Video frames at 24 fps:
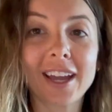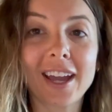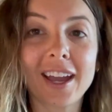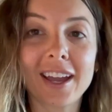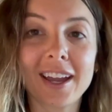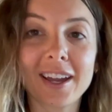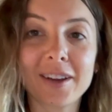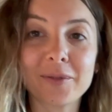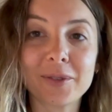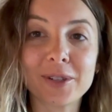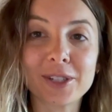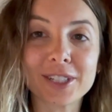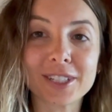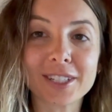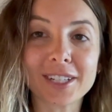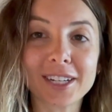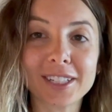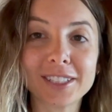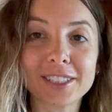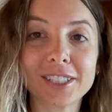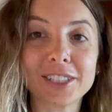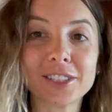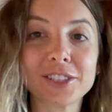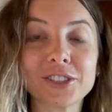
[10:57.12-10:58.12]
And we just
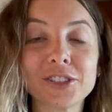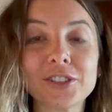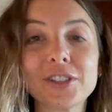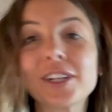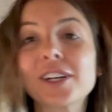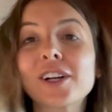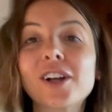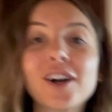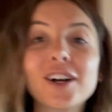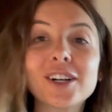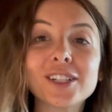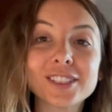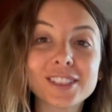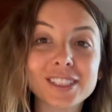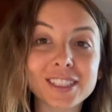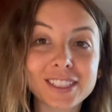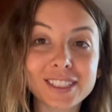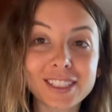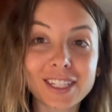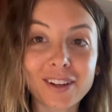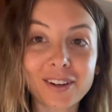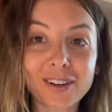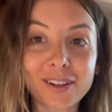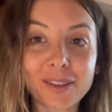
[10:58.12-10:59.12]
got done shooting content
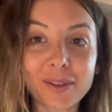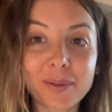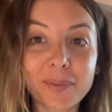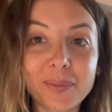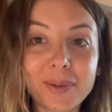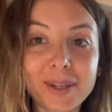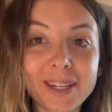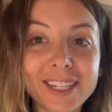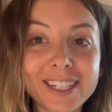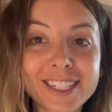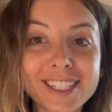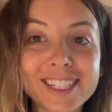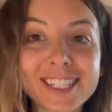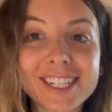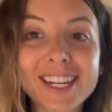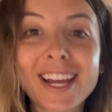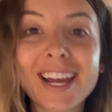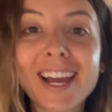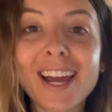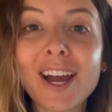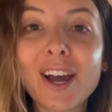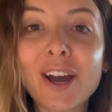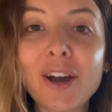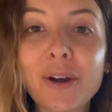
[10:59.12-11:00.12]
down at the beach.
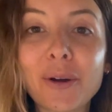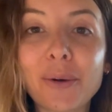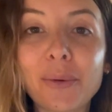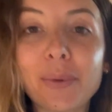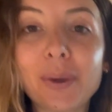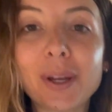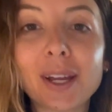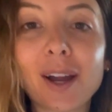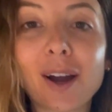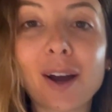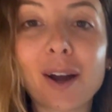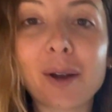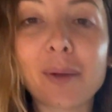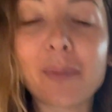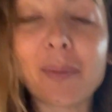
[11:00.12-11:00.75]
We are